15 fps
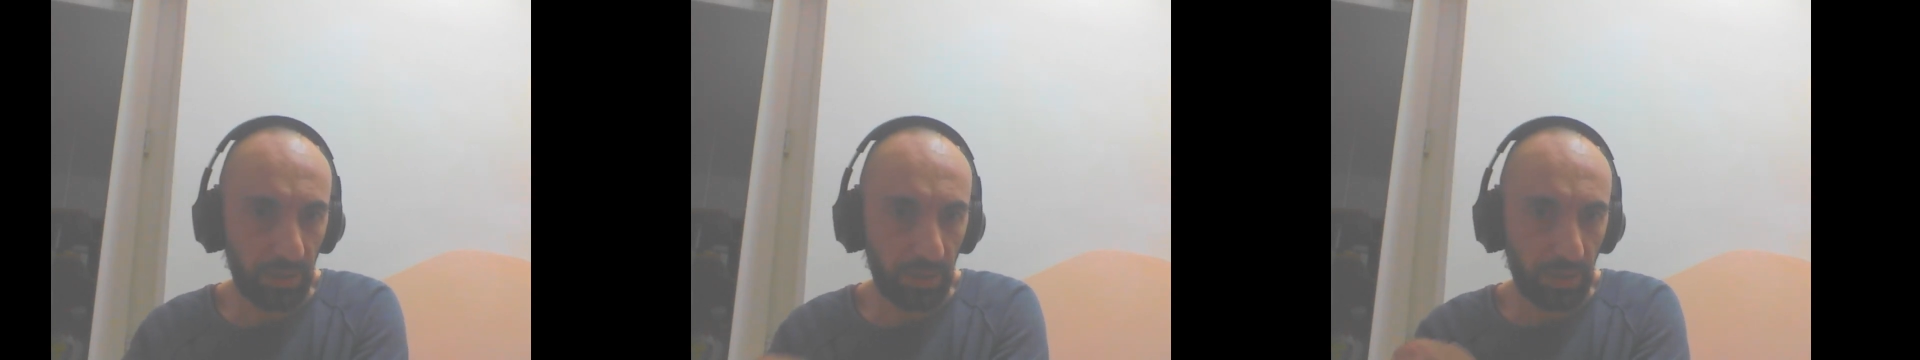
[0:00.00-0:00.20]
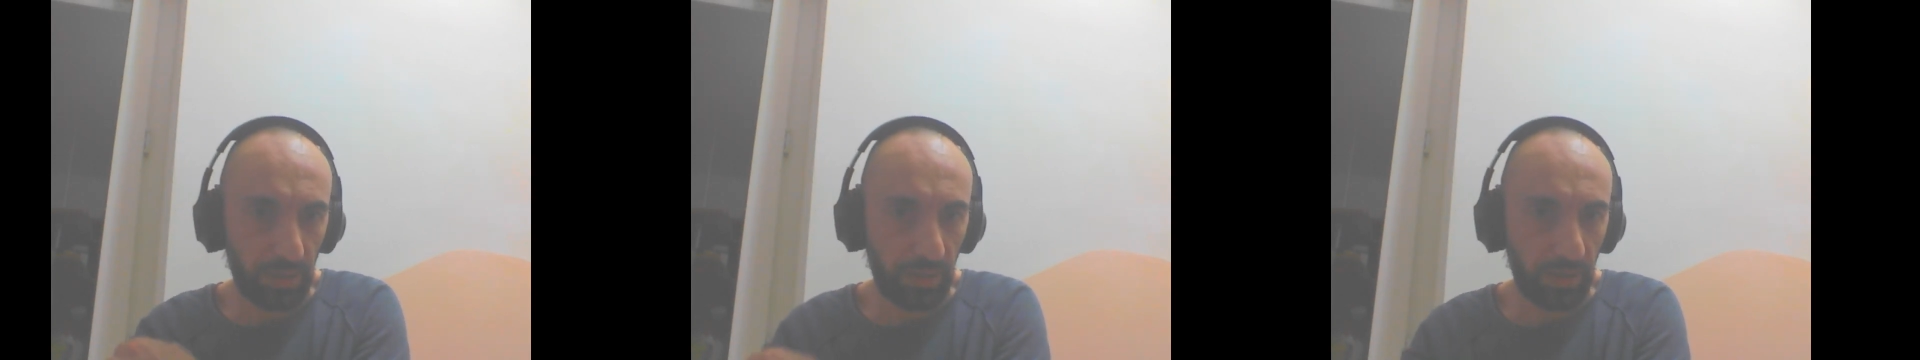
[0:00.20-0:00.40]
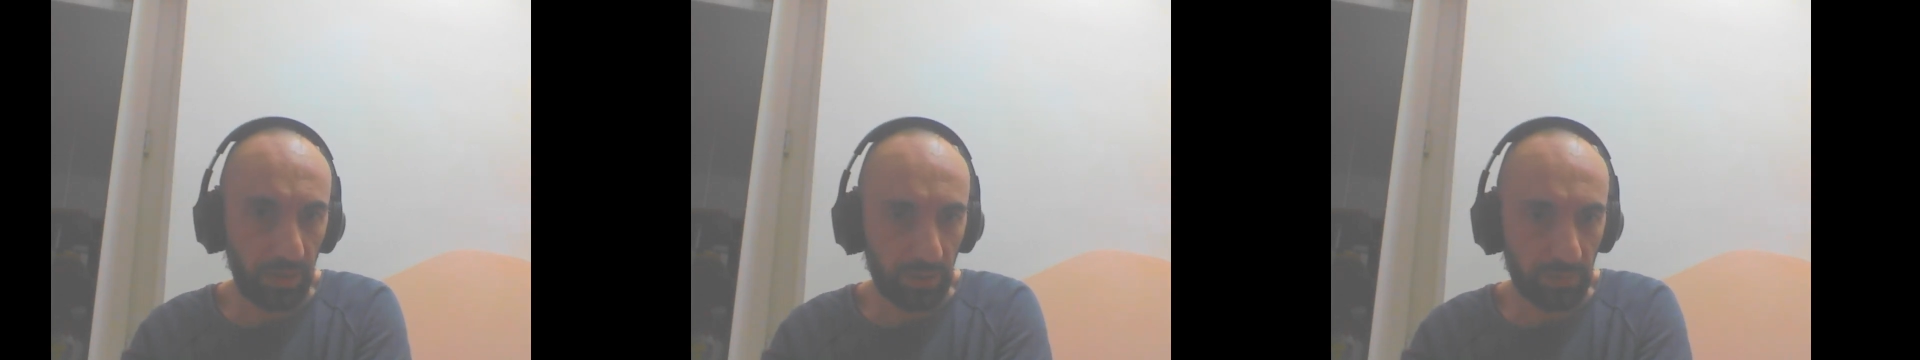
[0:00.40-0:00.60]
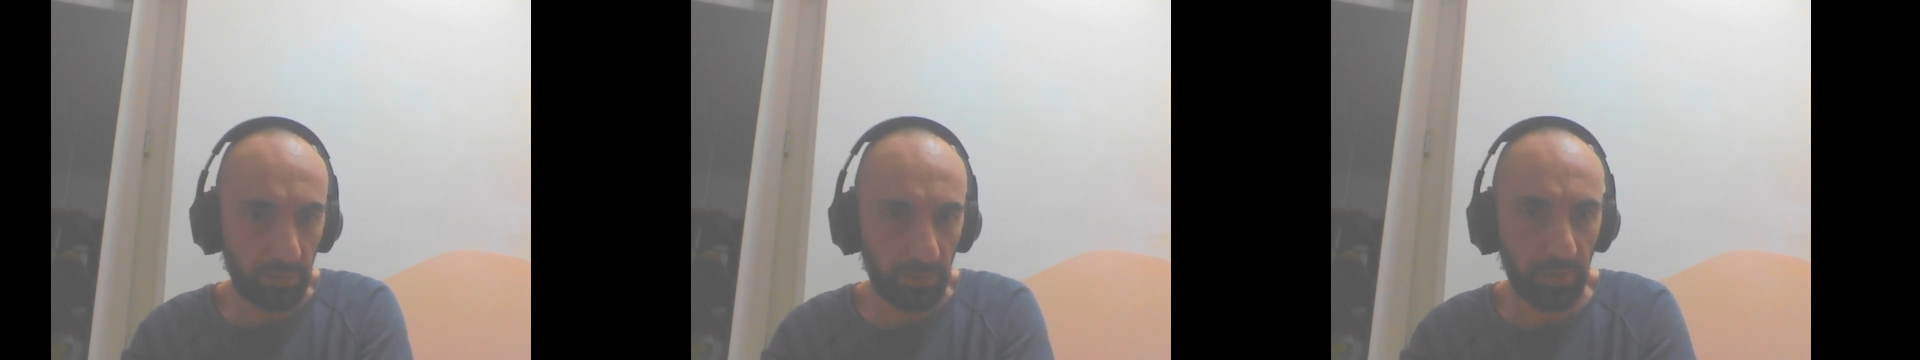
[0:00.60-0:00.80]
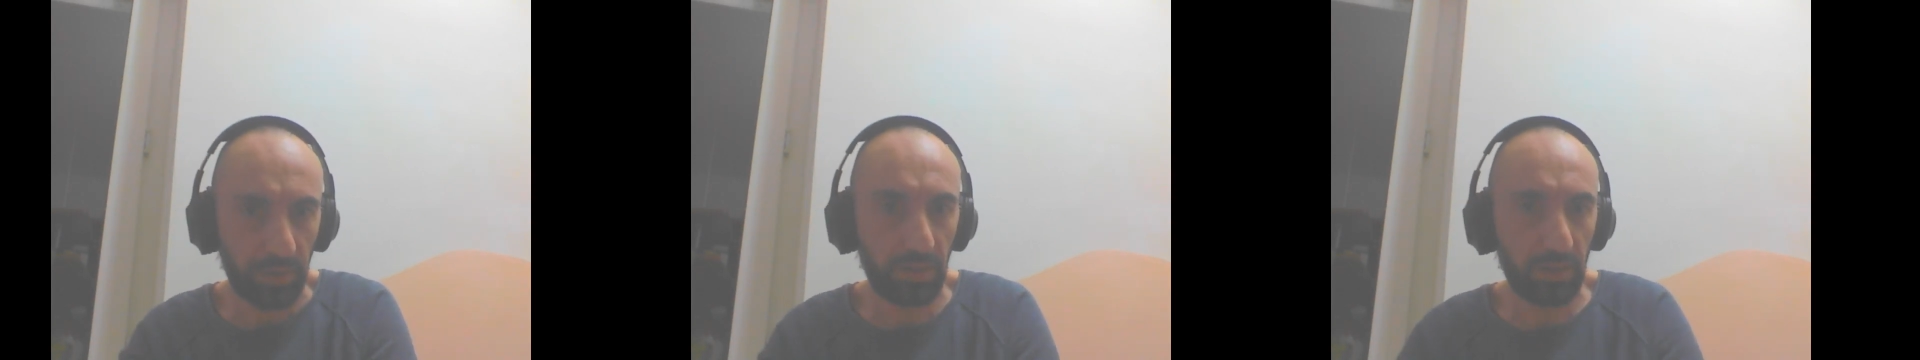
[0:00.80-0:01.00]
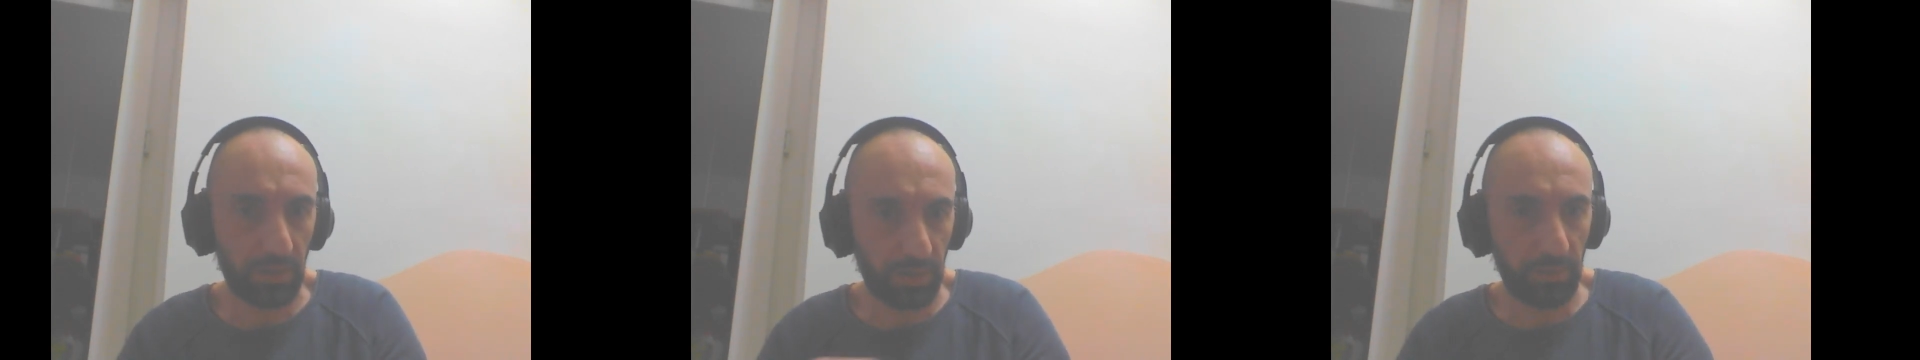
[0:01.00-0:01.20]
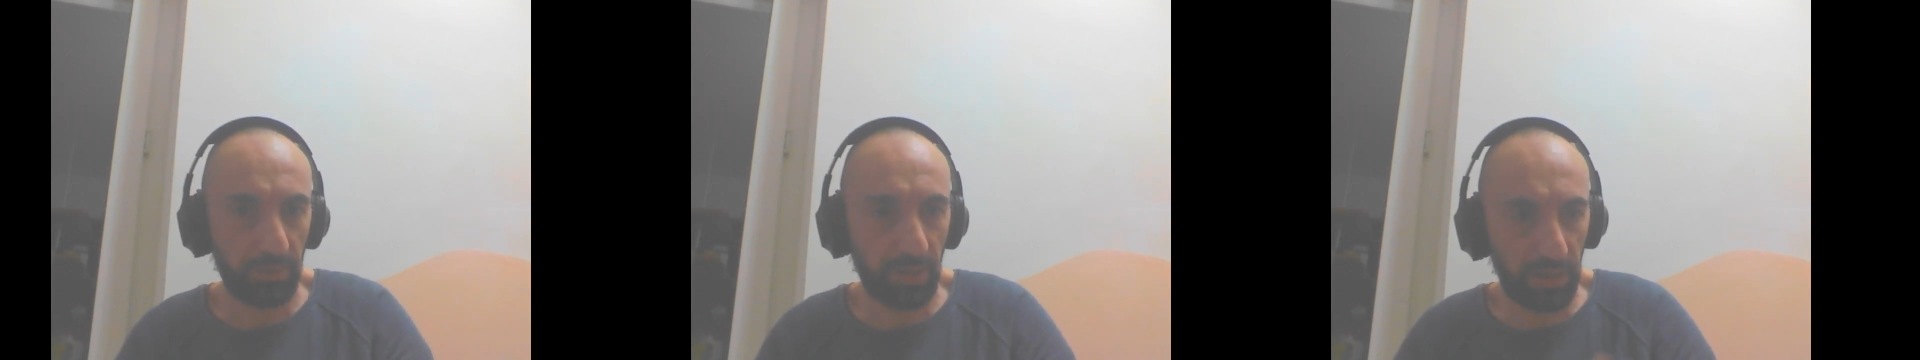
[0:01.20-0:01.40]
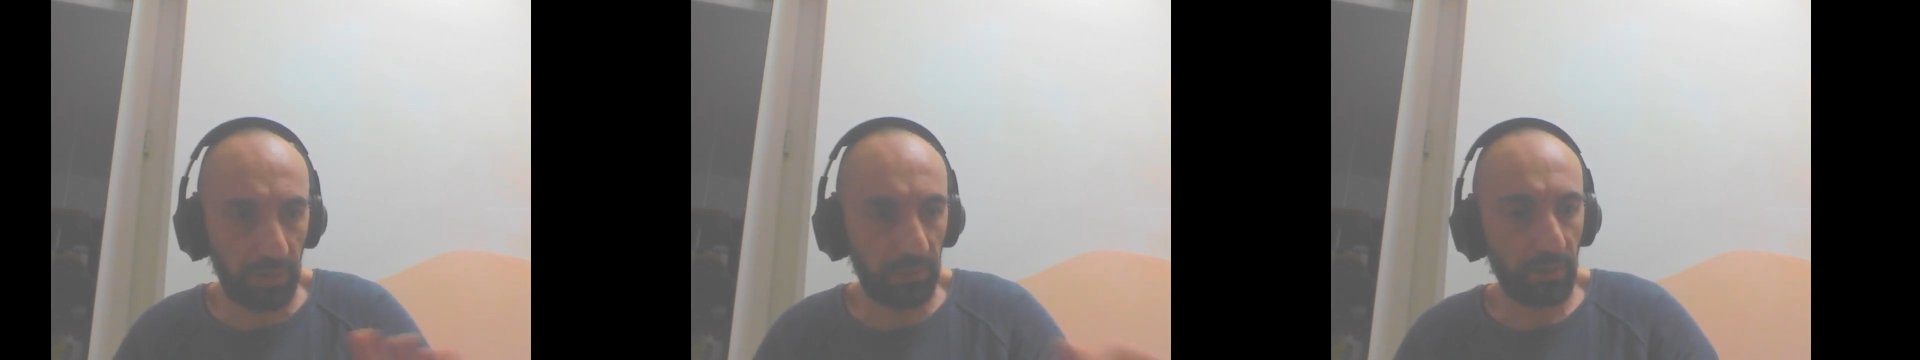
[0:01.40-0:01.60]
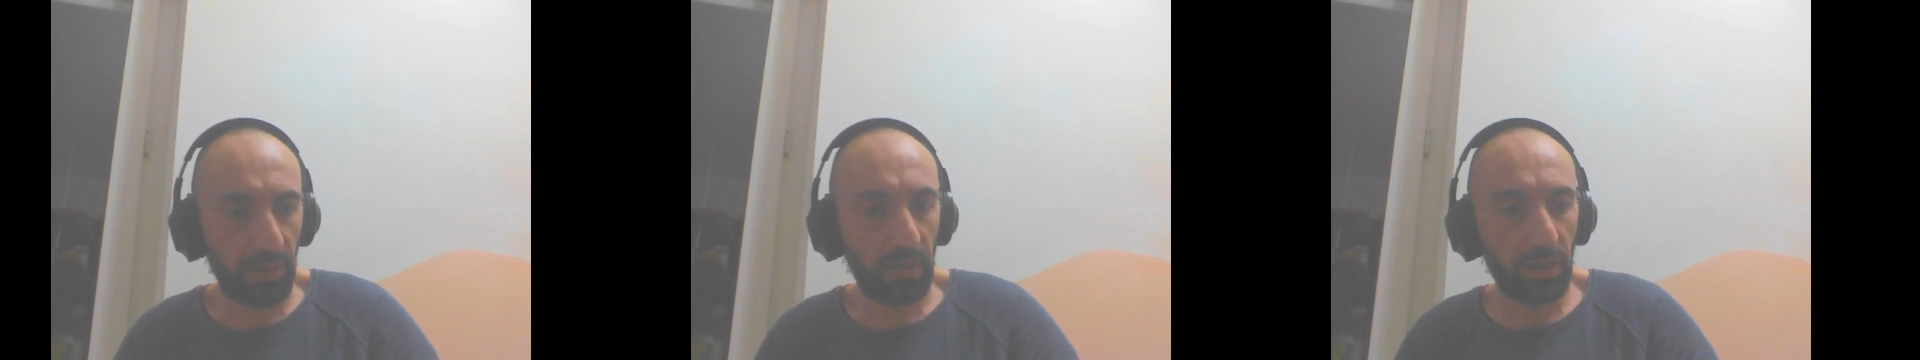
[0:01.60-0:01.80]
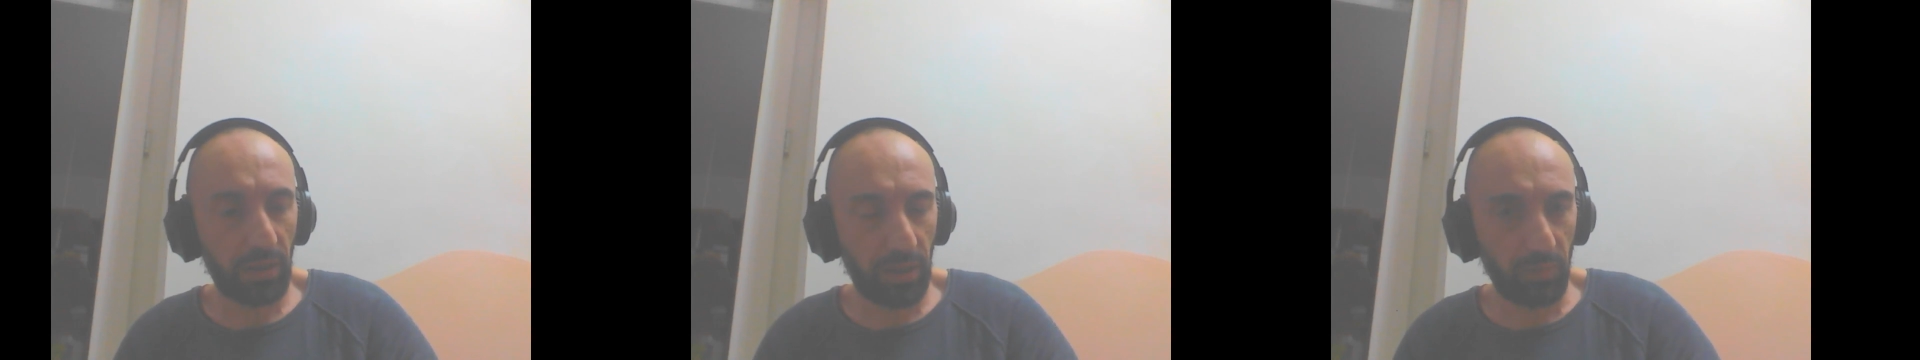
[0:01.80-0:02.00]
and Linux movement, they believe
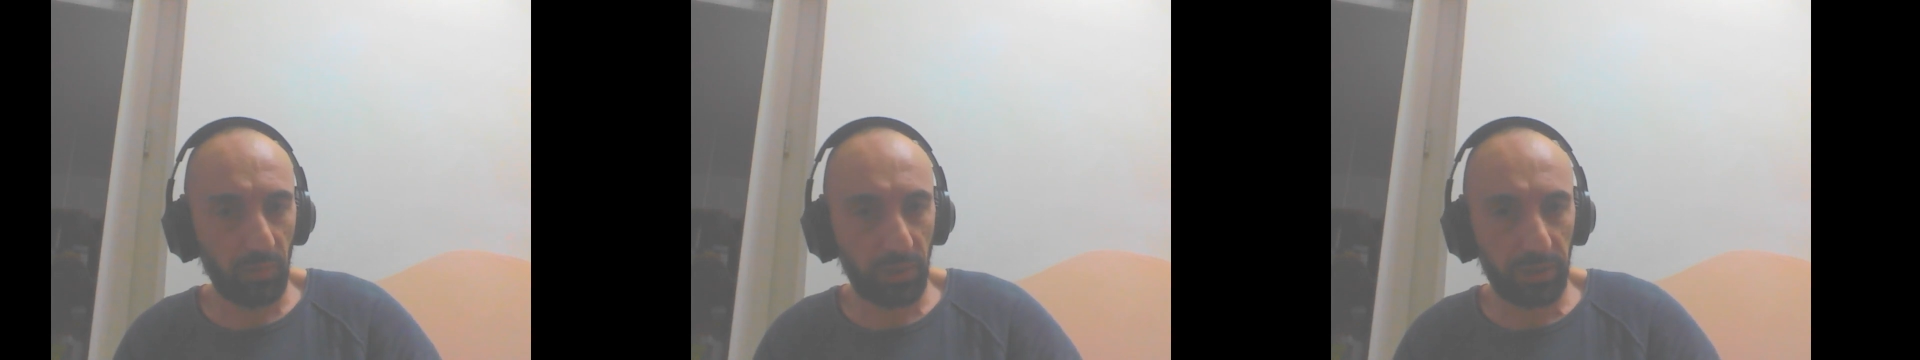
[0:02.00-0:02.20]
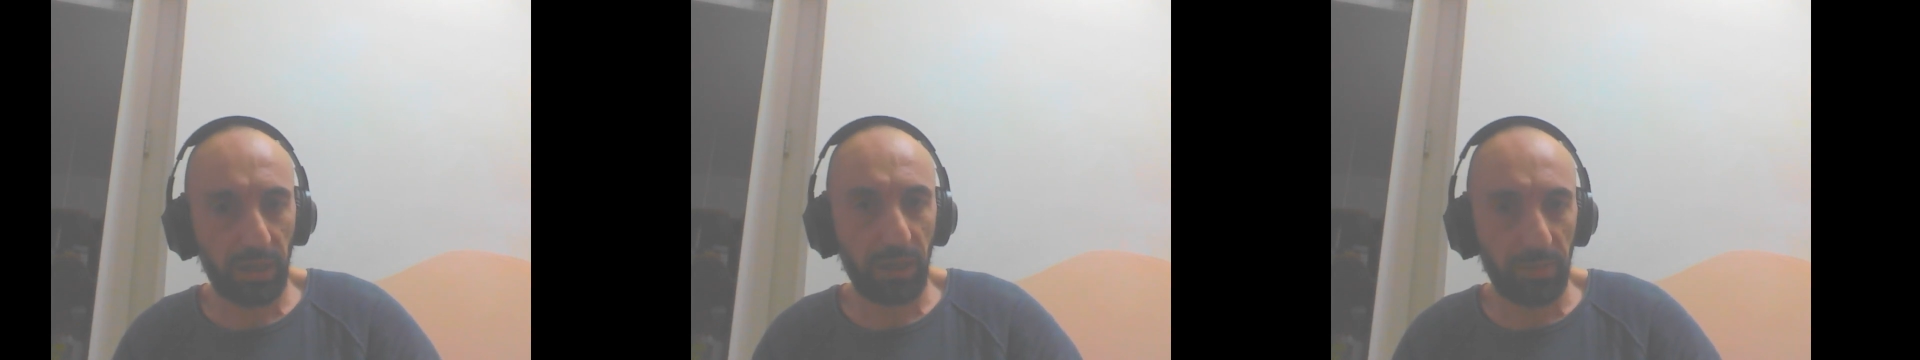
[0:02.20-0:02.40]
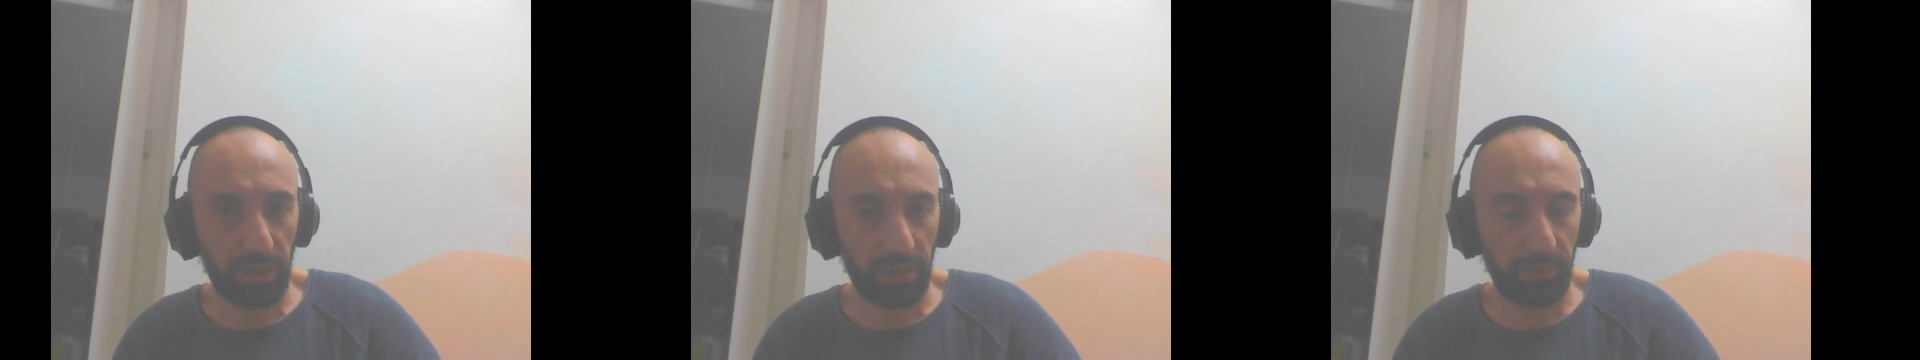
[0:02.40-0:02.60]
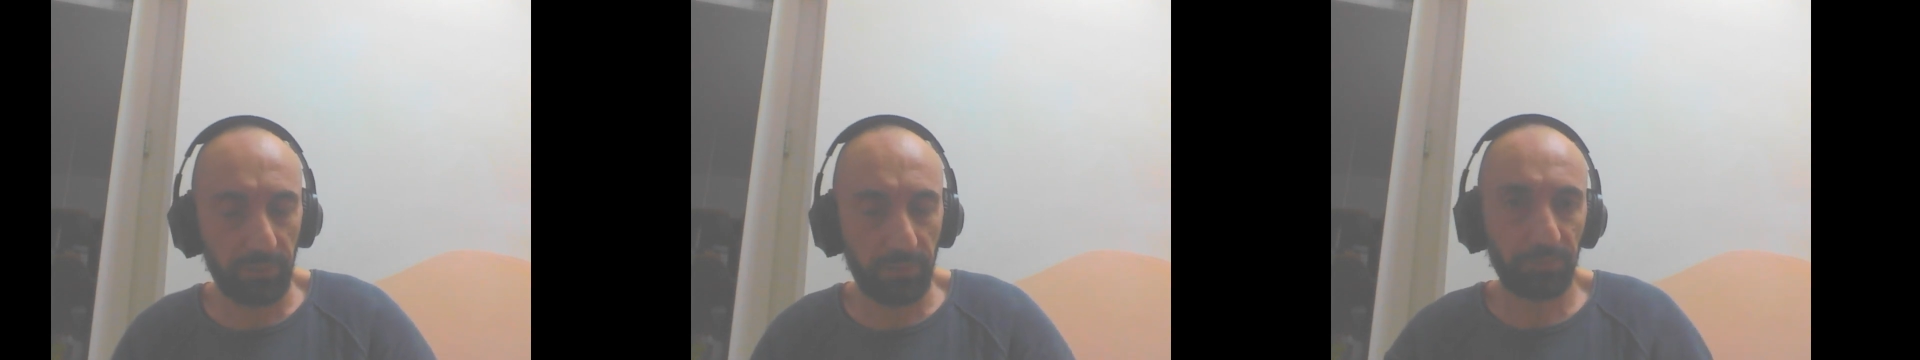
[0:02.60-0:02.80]
in what I believe.